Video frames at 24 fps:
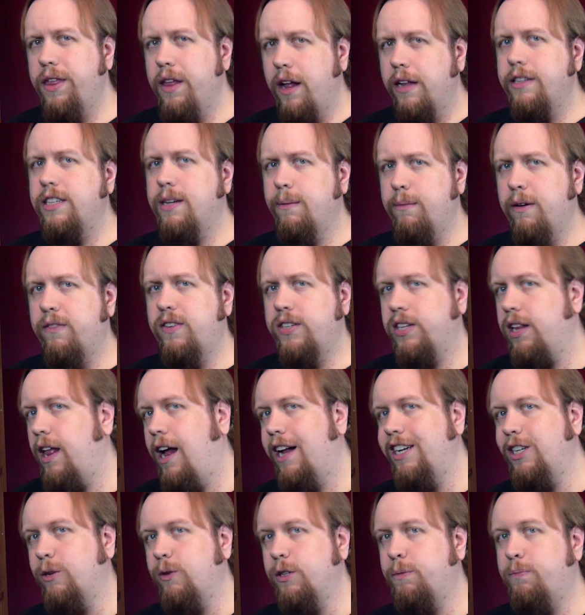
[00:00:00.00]
I thought some of his
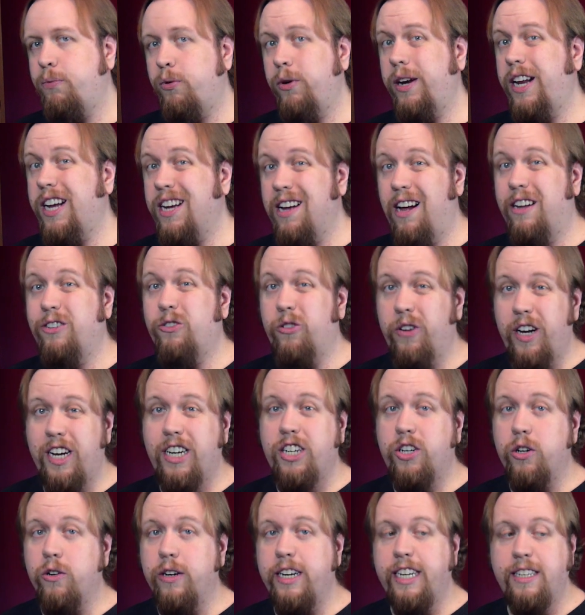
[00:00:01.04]
logic was pretty
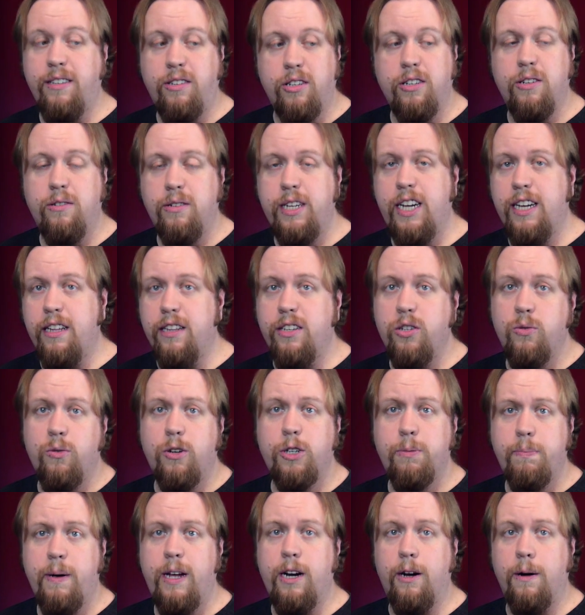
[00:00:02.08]
contradictory, so yeah, this
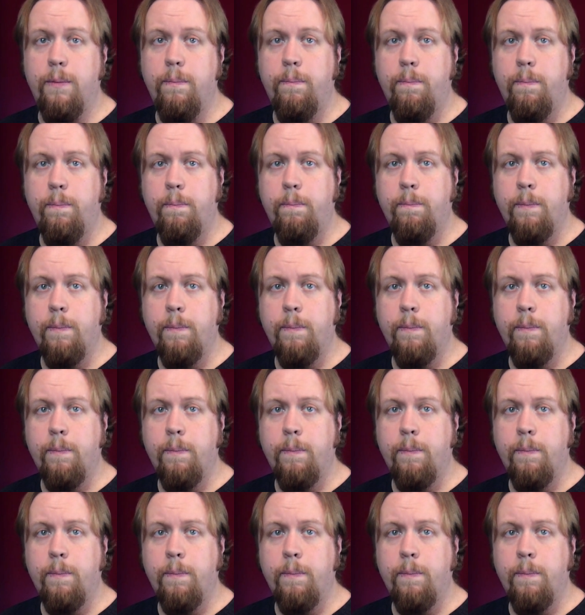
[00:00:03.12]
works better.